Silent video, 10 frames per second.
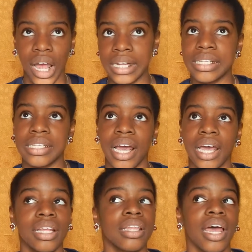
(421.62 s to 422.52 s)
I
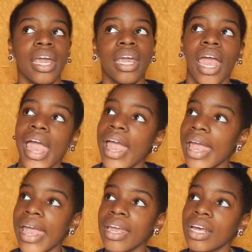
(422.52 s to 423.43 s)
decided like,
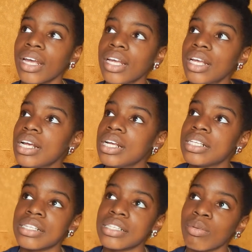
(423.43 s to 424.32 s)
hey,
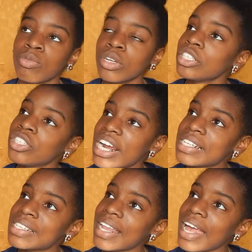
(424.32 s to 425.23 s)
since I'm really trying
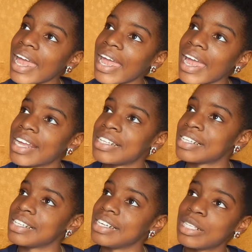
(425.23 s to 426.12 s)
to slay, I
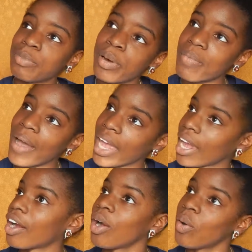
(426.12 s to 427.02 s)
just need to put my
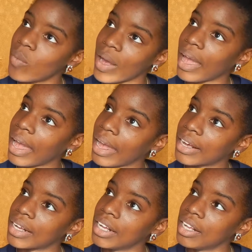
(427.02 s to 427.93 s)
hair
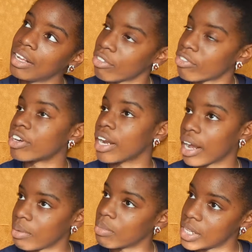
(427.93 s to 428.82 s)
away for
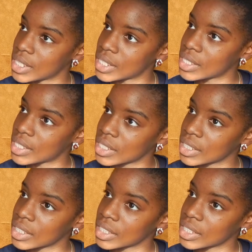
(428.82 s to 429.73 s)
nine months.
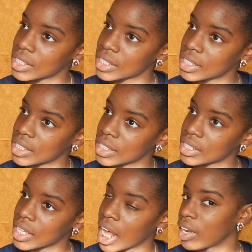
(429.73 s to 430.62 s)

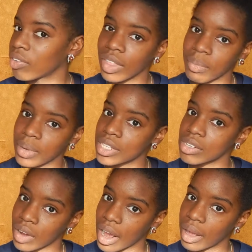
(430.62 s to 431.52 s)
I didn't really mean to
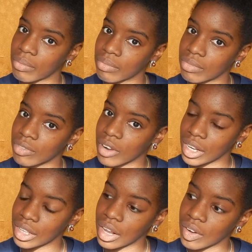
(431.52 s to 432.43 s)
rhyme
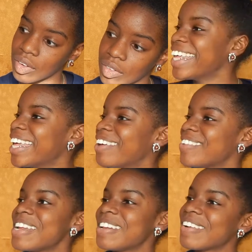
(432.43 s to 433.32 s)
right there. But
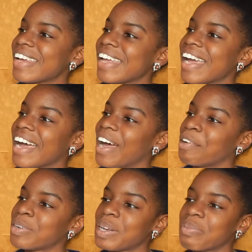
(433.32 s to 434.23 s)
anyway,
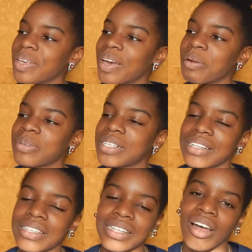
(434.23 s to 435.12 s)
I'm gonna be on
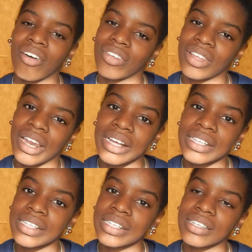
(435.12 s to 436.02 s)
protective Style for the
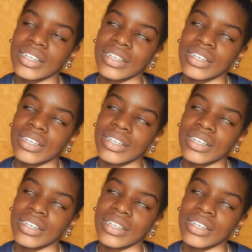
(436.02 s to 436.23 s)
next